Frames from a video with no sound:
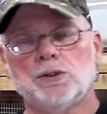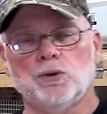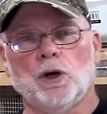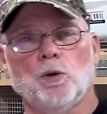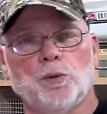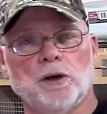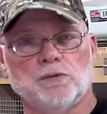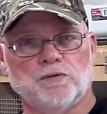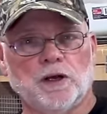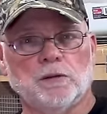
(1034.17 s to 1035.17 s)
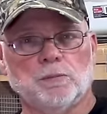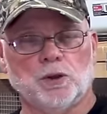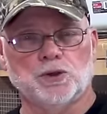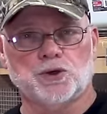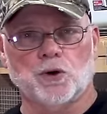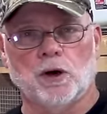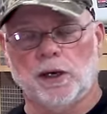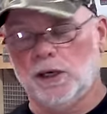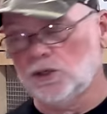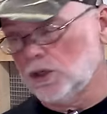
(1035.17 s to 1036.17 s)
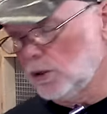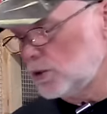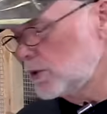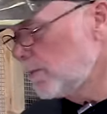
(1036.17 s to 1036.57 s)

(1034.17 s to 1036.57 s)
to help them develop good, strong eggshells.